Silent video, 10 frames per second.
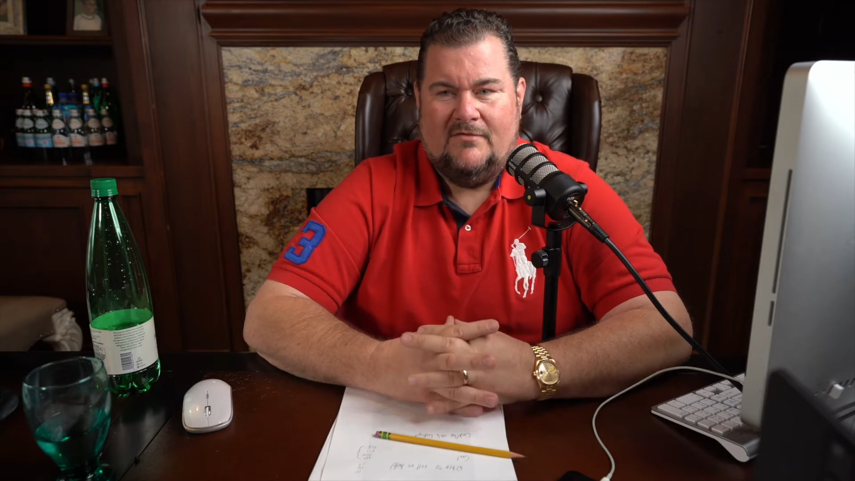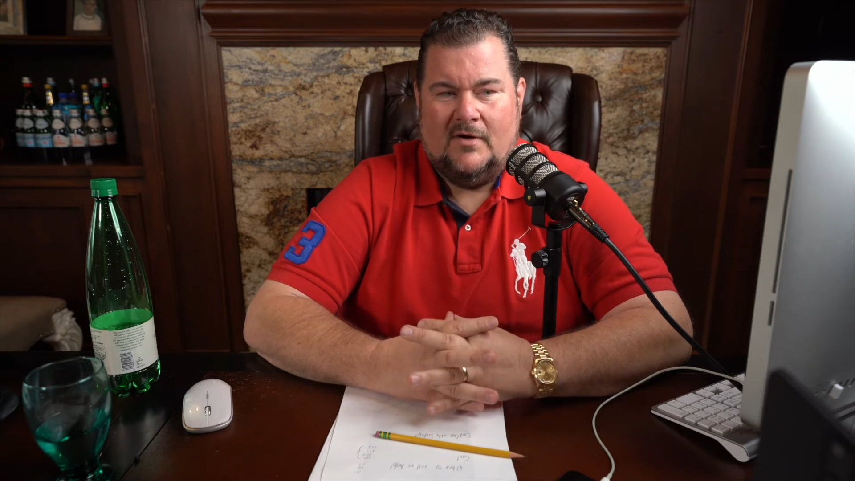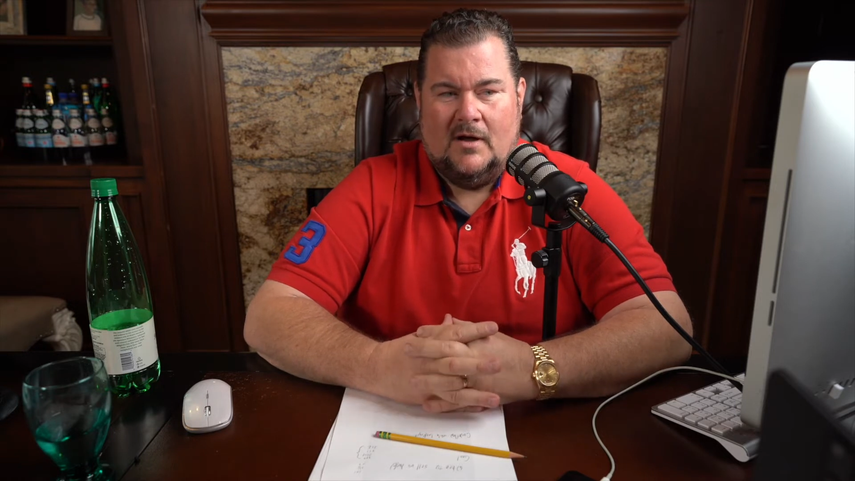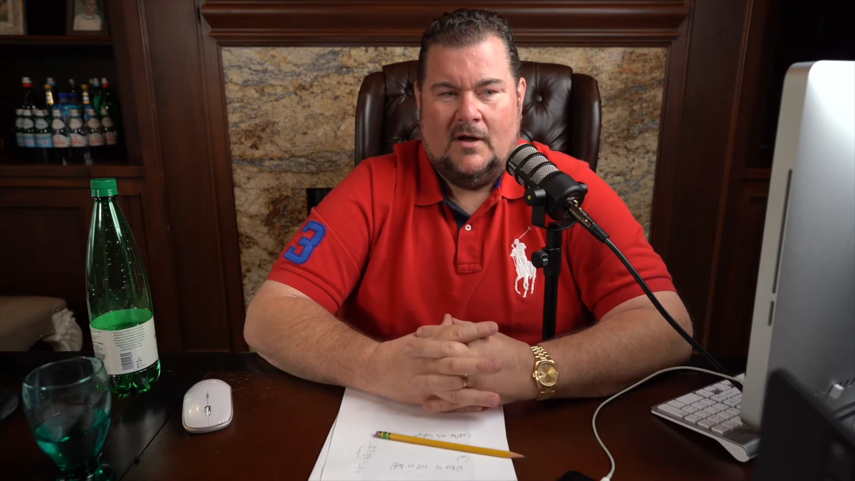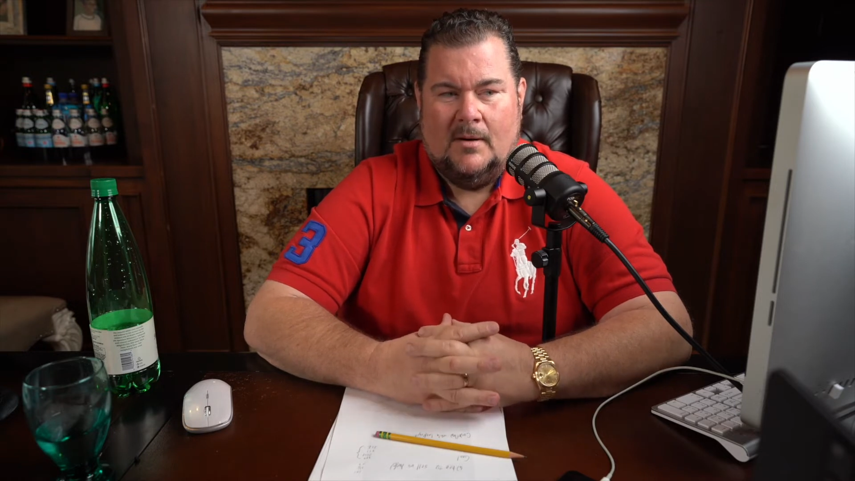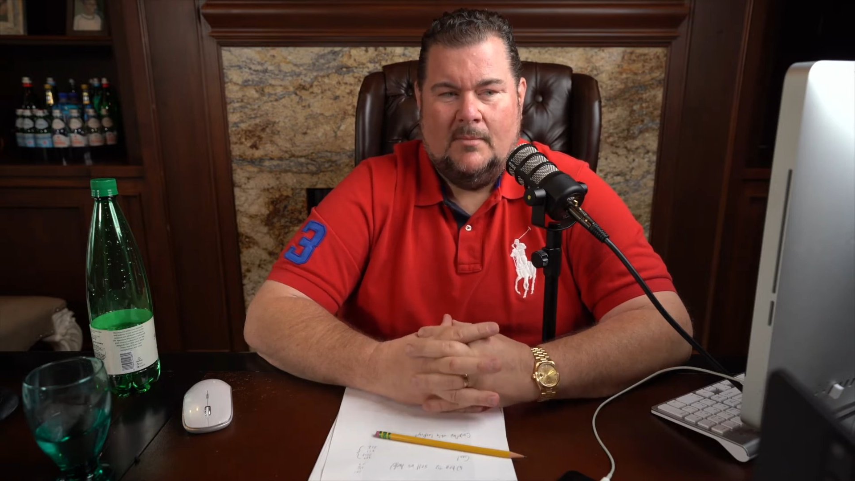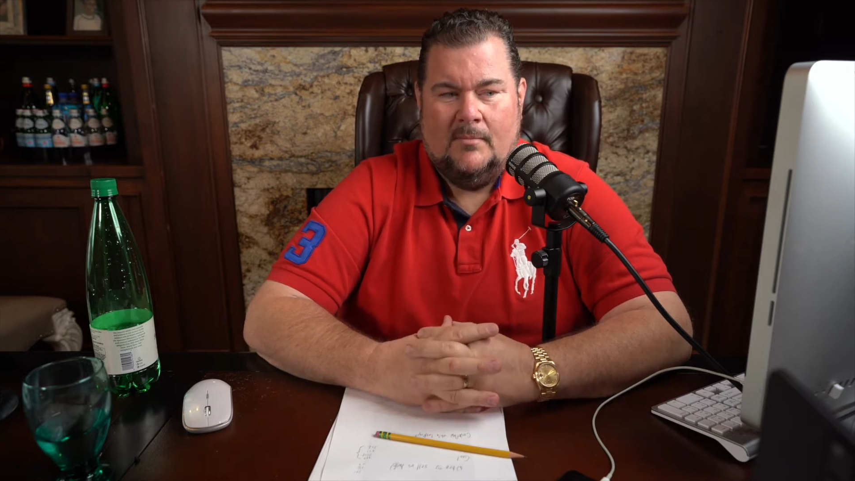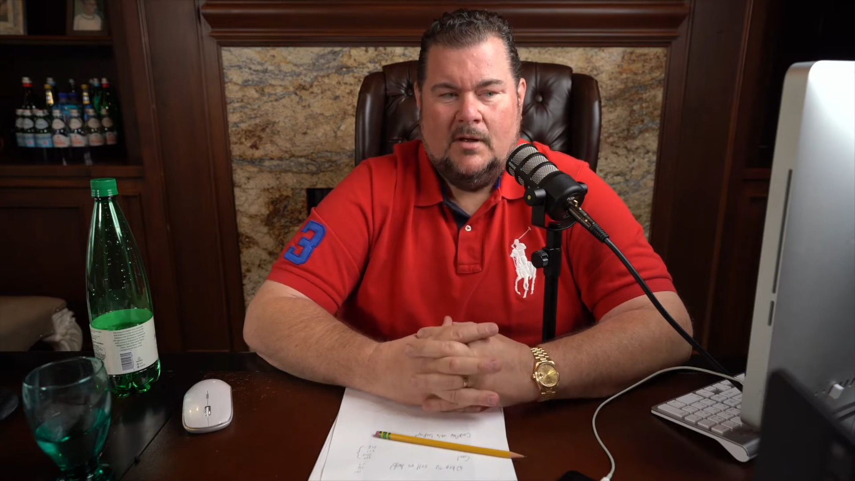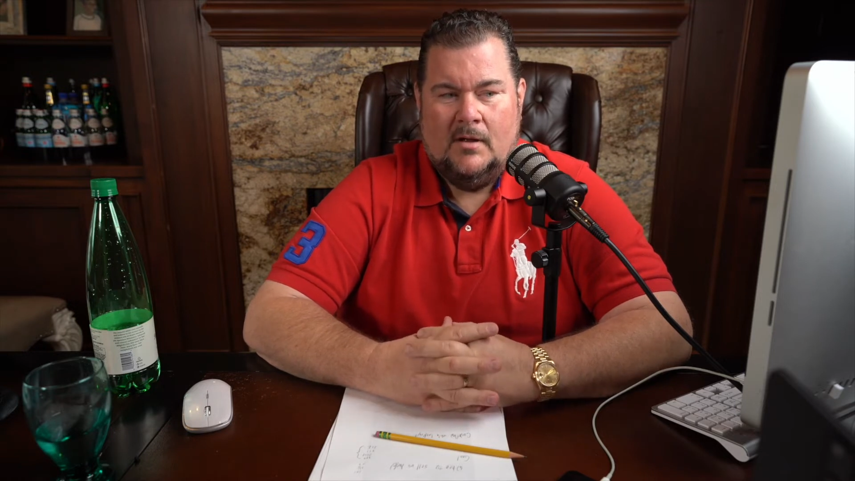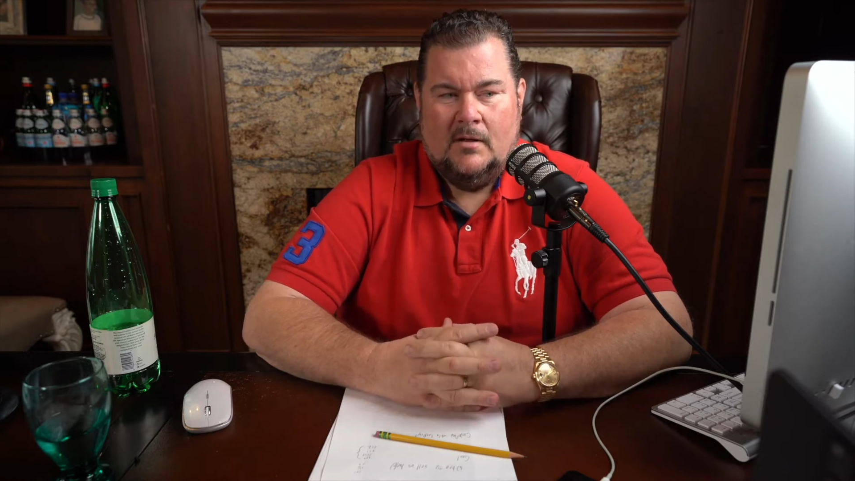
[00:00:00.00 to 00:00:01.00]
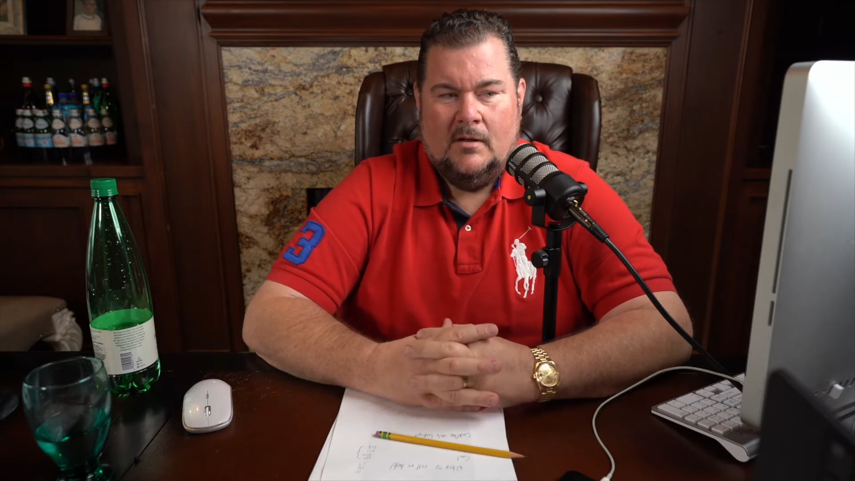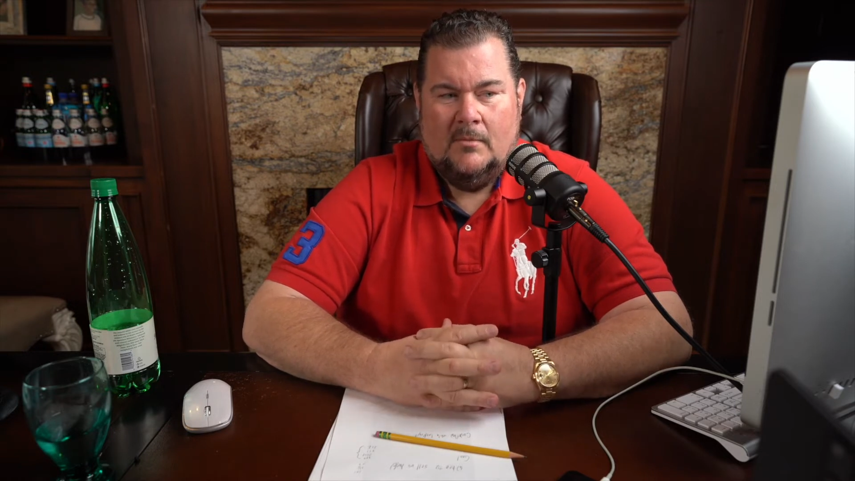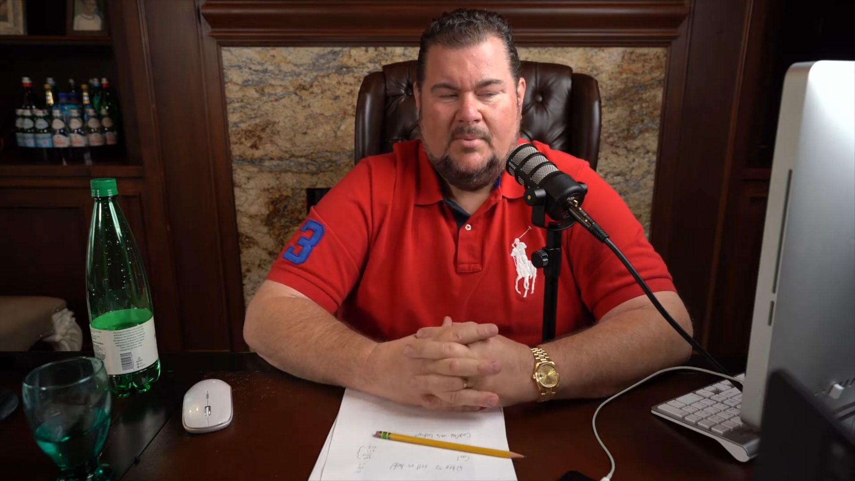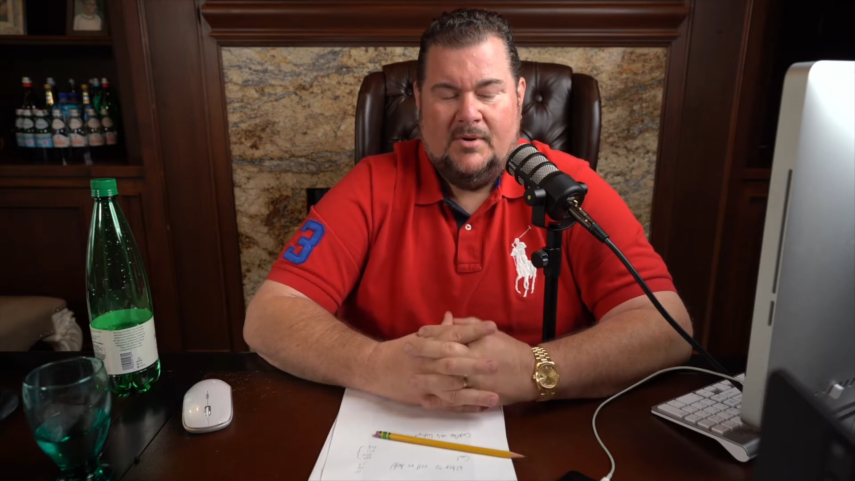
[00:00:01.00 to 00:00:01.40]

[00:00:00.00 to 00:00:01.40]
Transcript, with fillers: Um, but